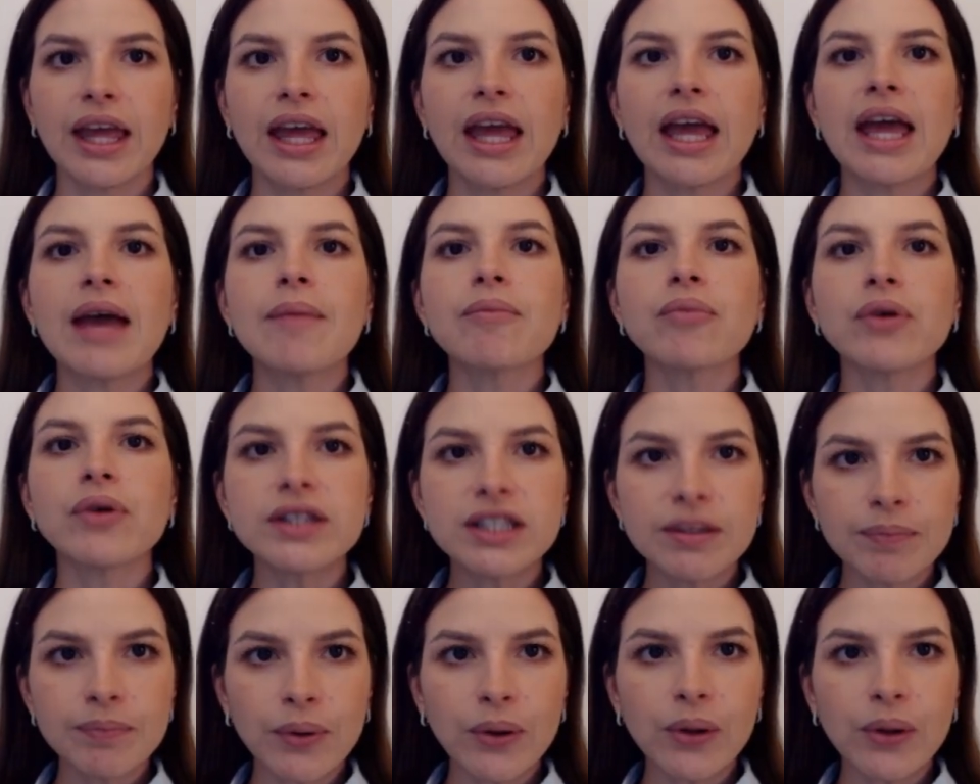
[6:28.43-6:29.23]

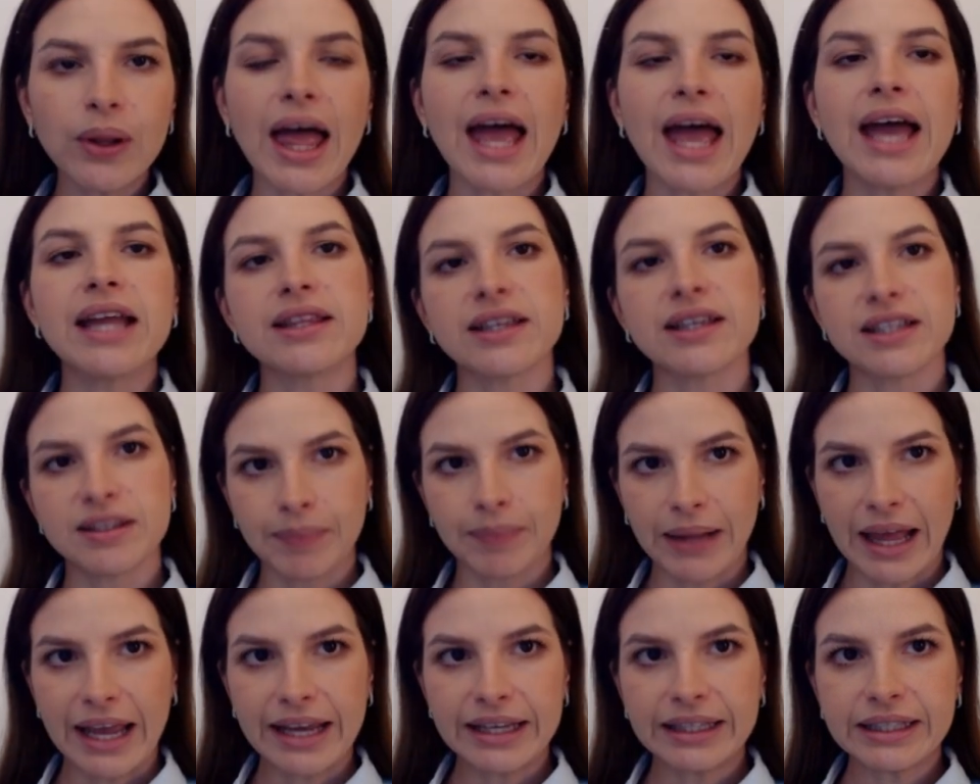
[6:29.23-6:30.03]
printable and
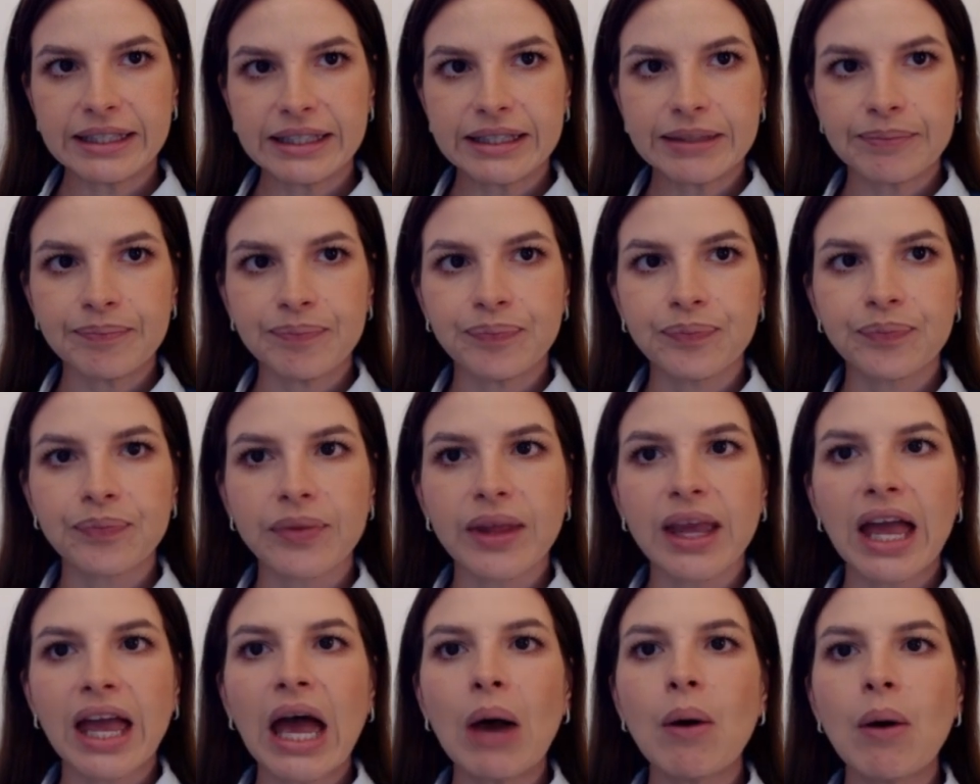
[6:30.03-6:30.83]
displays.
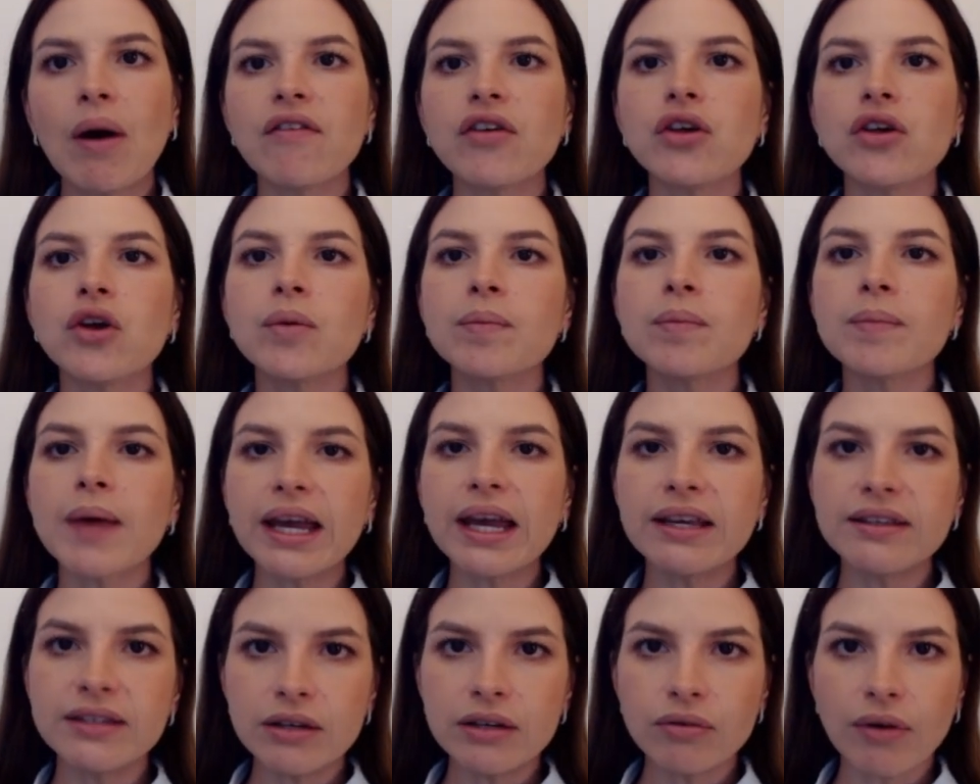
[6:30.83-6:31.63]
However, you may
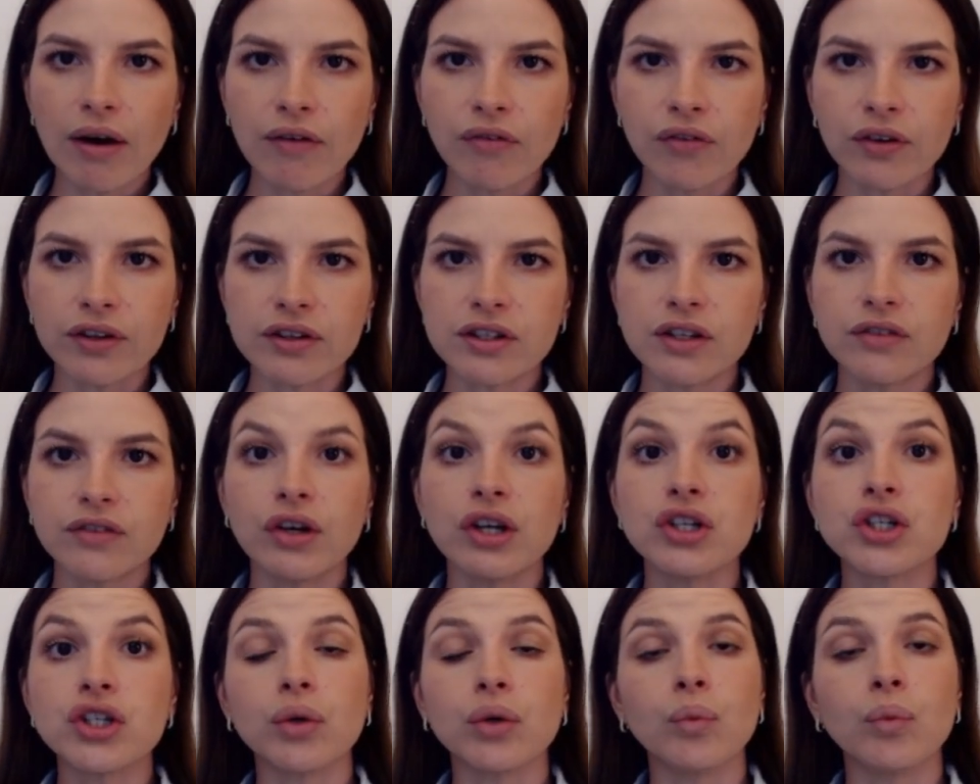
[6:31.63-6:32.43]
see reference to
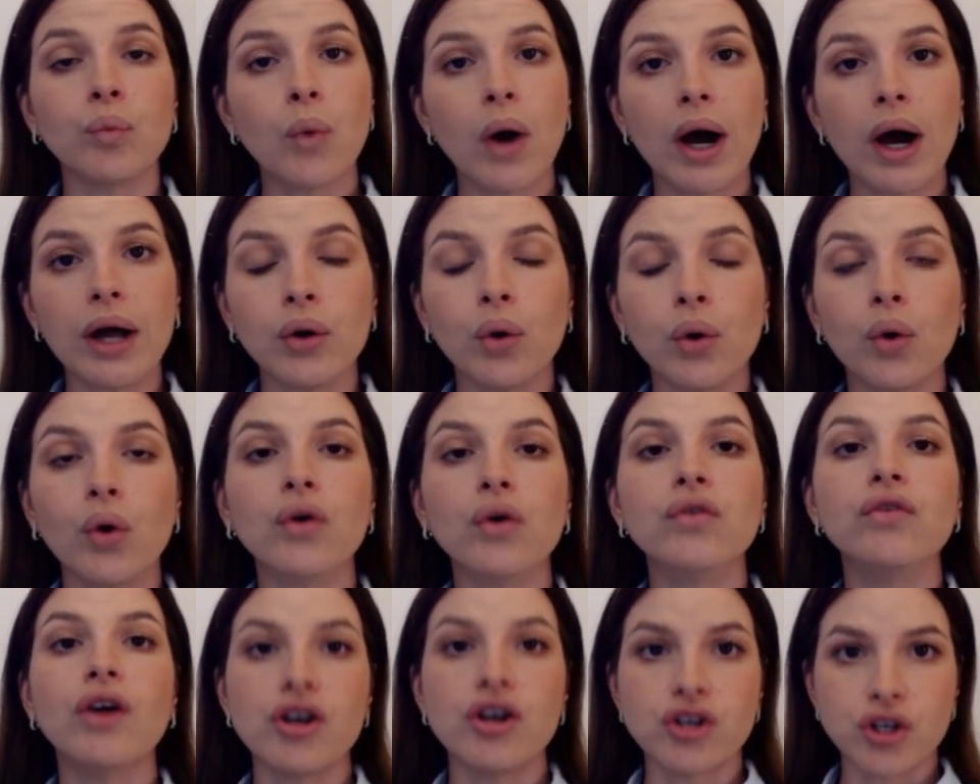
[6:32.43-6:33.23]
version 1 or
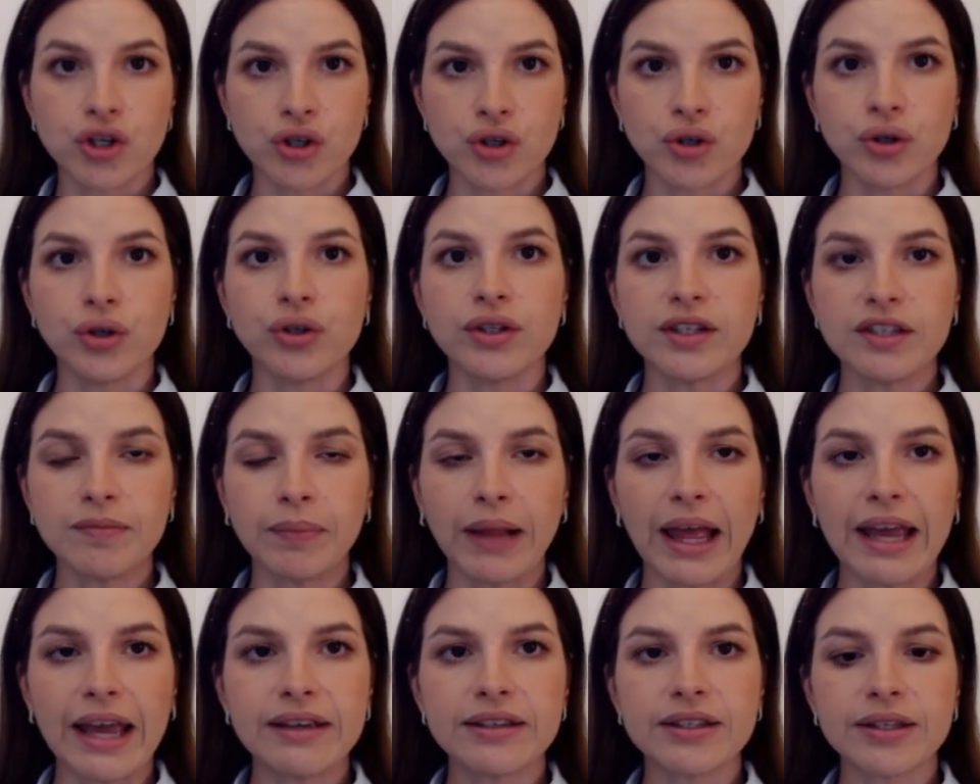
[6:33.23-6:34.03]
version 2
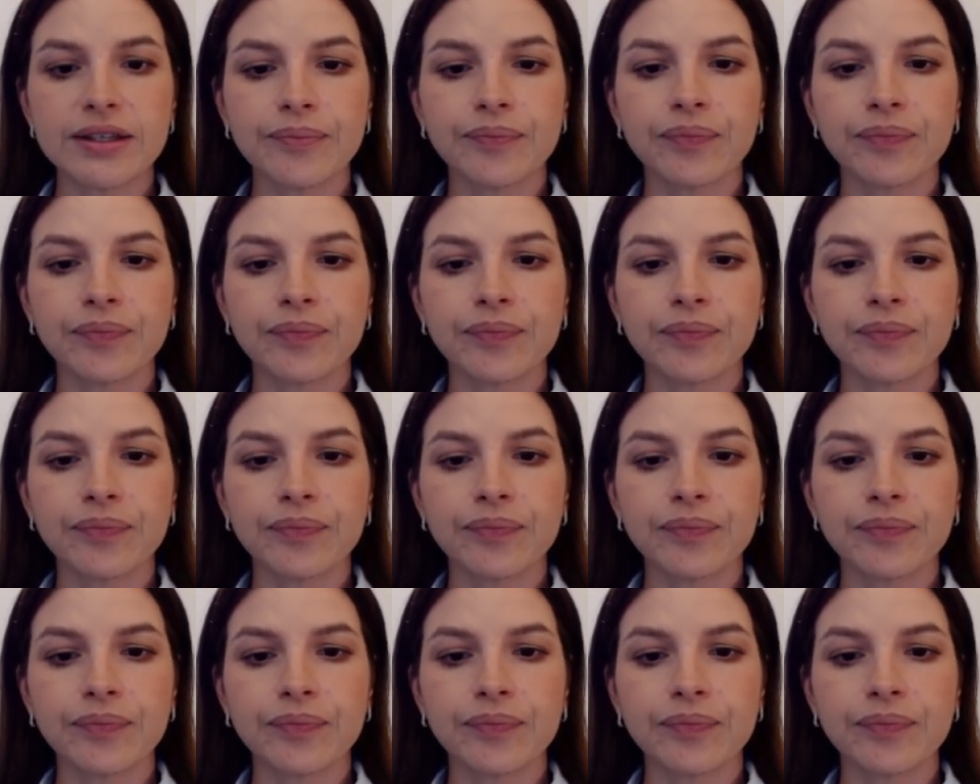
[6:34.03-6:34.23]
displays.